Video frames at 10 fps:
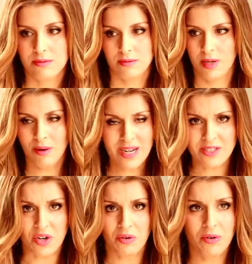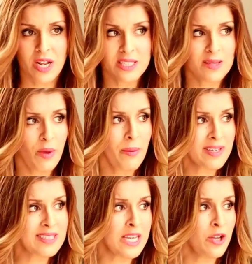No, I don't. That's why I'm
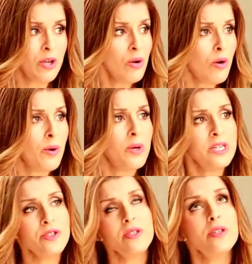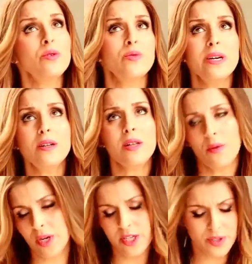asking you. I want to do your will. I
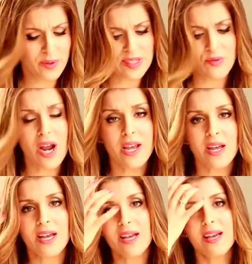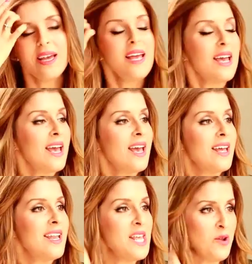want to do what's right.
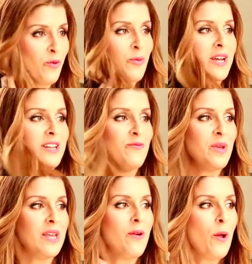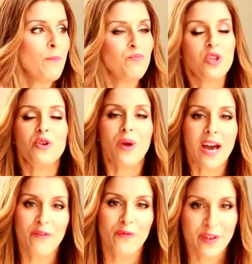And he reminded me, you
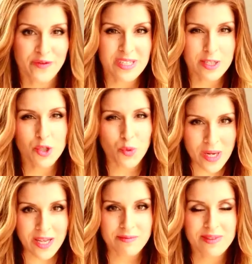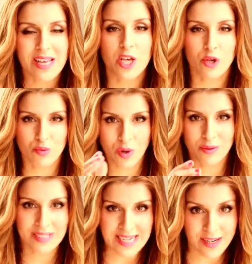have 50 dreams that you
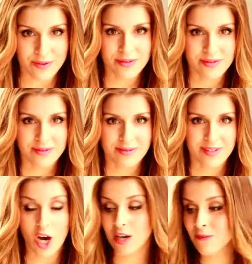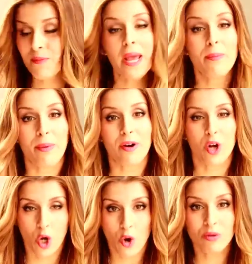wrote down on paper.
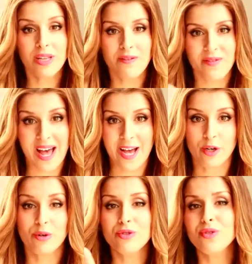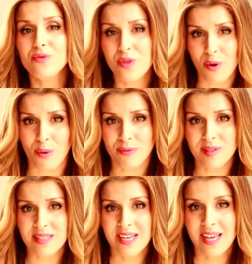Go live that. Go do those.